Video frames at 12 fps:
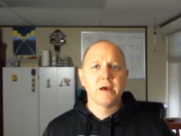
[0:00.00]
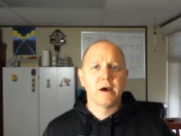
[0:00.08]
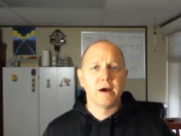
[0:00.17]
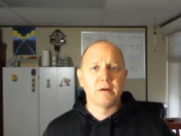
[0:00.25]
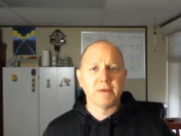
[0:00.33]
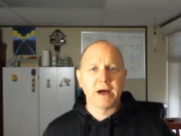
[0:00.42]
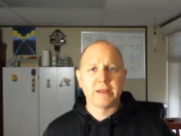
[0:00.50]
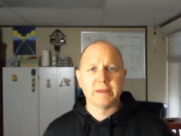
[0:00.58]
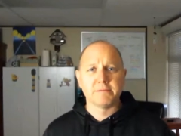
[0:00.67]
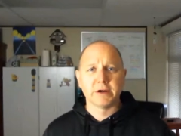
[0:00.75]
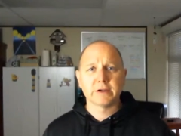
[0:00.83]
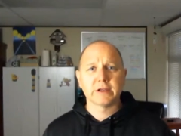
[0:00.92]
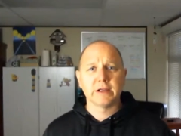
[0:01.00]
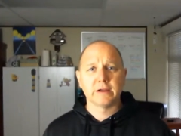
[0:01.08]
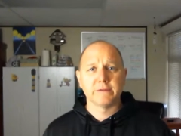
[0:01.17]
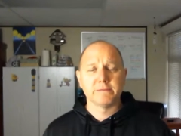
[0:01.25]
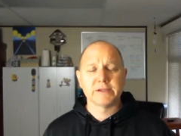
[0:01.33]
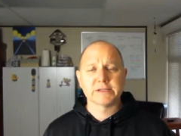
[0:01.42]
um, on the marketing
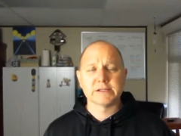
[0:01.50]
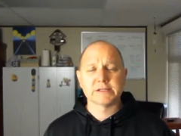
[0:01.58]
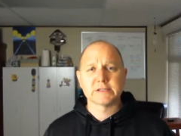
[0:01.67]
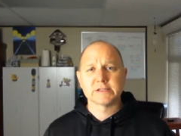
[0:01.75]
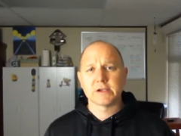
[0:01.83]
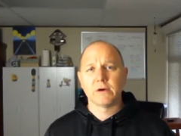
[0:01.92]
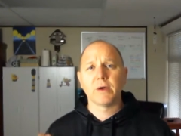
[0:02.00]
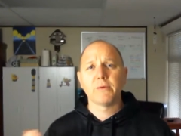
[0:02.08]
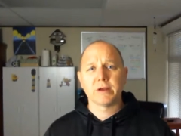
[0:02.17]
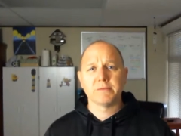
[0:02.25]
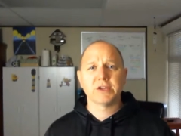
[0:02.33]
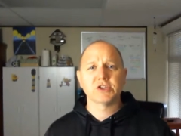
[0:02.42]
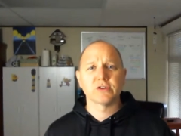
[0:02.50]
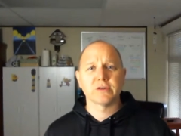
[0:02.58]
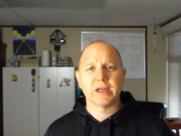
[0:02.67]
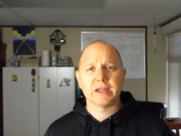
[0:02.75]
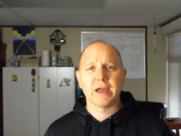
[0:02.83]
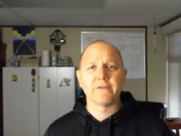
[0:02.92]
of a business, and so I want to make sure
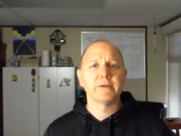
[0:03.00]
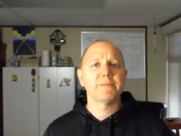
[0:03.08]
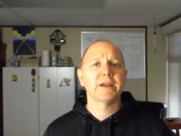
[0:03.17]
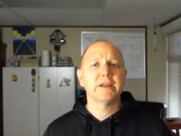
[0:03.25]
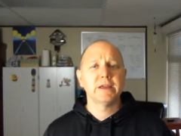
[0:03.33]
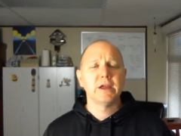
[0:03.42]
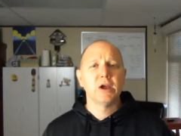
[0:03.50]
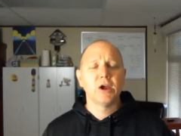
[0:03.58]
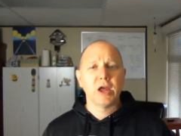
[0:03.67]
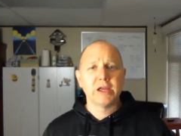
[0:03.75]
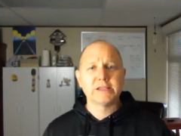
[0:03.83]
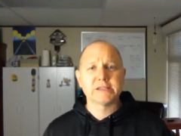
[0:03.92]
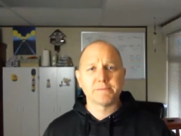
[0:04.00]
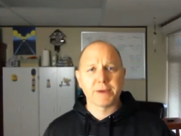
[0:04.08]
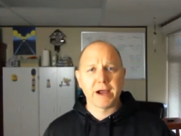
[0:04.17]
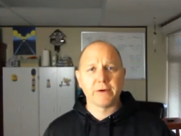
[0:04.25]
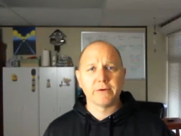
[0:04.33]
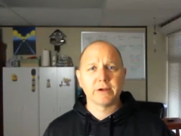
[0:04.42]
that everybody is
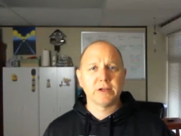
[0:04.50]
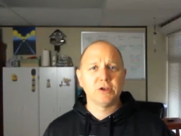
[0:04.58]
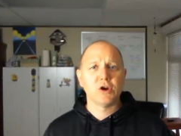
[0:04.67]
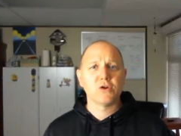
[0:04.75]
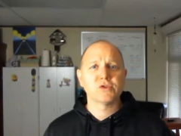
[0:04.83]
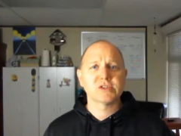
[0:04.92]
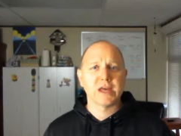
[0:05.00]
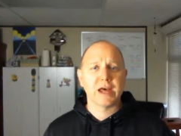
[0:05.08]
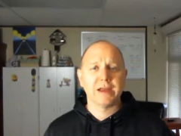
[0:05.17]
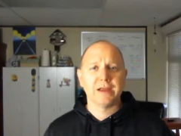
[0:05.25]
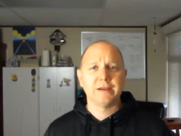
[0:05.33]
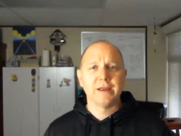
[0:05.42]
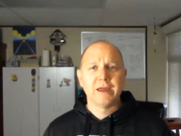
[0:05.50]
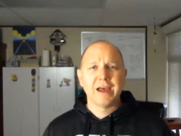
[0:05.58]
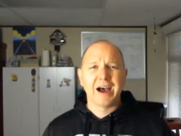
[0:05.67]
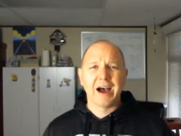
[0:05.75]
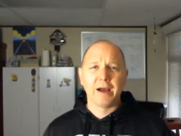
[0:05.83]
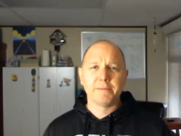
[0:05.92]
empowered and knows that. And
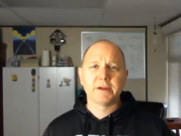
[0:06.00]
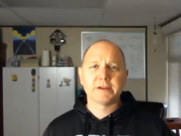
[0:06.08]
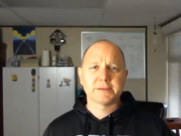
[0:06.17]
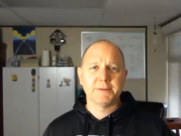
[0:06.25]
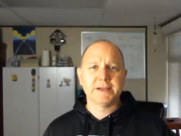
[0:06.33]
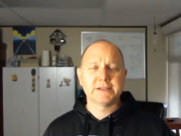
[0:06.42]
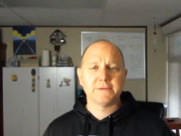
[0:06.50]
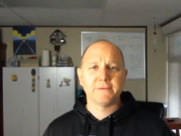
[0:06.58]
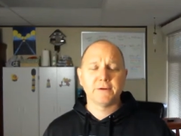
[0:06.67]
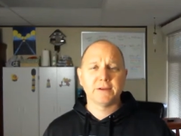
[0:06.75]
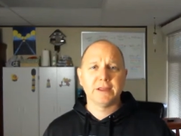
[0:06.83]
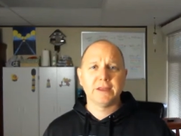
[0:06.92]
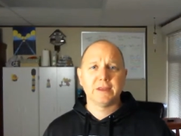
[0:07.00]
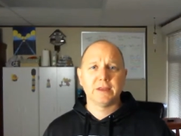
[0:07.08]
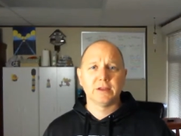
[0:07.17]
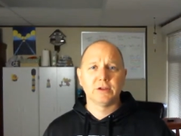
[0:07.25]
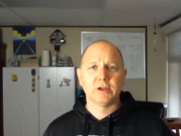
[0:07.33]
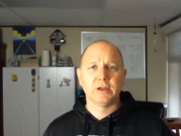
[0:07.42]
I'm going to speak differently
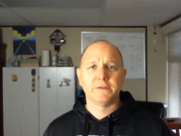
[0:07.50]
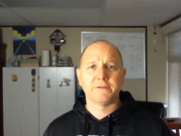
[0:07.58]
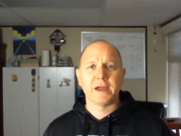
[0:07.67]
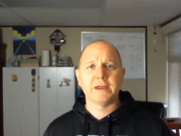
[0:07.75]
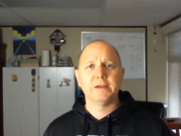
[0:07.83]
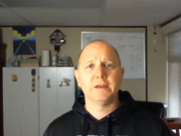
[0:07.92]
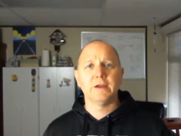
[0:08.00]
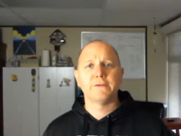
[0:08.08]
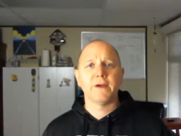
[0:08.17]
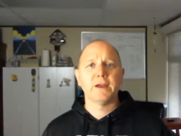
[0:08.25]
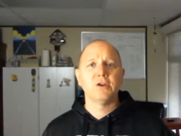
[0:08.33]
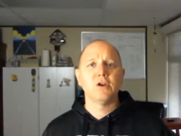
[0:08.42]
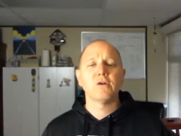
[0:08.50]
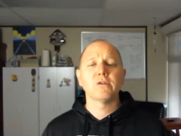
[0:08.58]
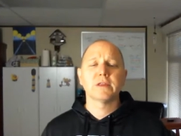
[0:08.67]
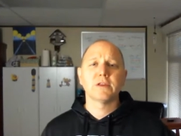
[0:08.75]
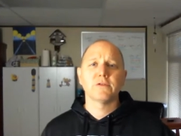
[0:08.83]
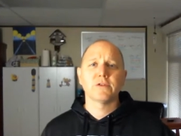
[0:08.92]
if I if I know
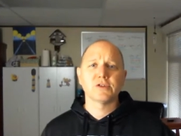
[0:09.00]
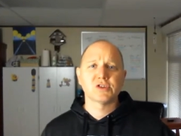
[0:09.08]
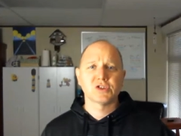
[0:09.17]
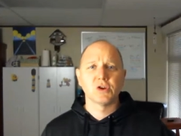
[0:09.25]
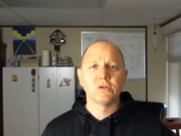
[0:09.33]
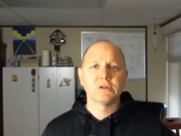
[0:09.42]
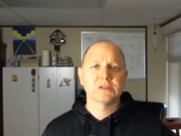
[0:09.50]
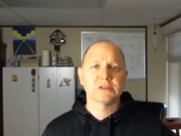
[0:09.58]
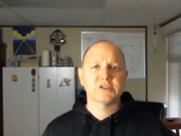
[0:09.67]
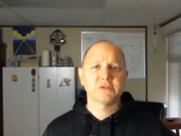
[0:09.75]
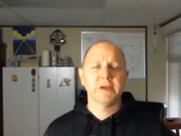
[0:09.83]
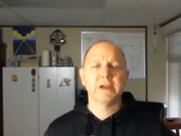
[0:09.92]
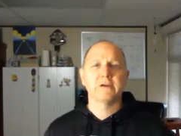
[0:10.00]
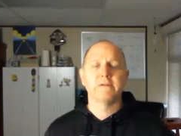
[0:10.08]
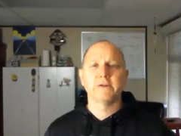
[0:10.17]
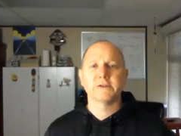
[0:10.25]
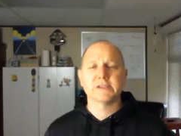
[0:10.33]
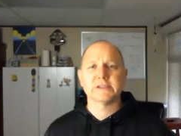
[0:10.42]
that they're the sole decision maker
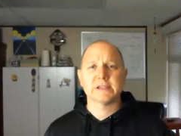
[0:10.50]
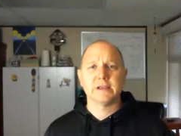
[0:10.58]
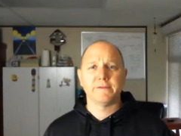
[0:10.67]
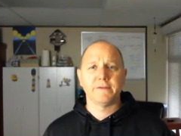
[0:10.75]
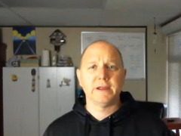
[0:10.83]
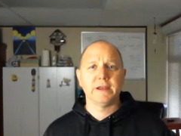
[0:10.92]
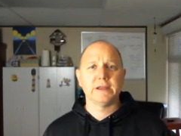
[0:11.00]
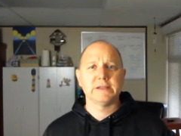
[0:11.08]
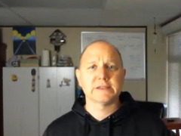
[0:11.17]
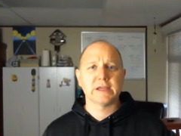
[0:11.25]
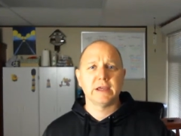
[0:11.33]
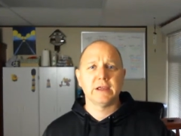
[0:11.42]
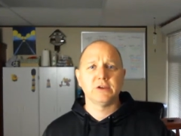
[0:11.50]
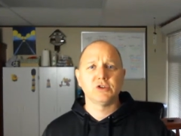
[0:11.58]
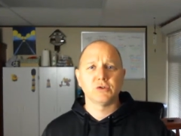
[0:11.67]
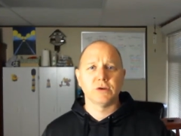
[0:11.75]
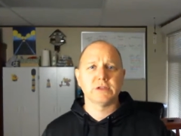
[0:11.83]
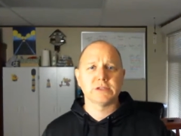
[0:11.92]
versus if it is a
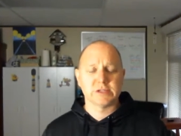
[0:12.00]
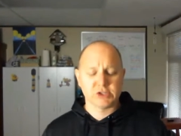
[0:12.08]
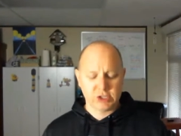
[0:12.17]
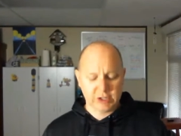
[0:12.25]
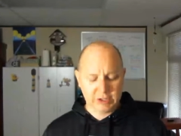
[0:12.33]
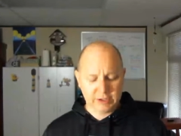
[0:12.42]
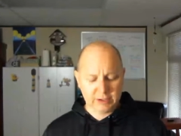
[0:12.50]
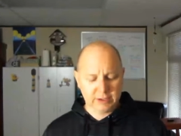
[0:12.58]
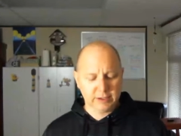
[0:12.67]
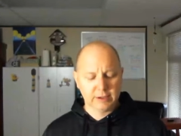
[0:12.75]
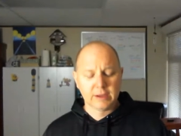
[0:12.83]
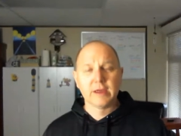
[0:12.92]
joint decision kind of thing.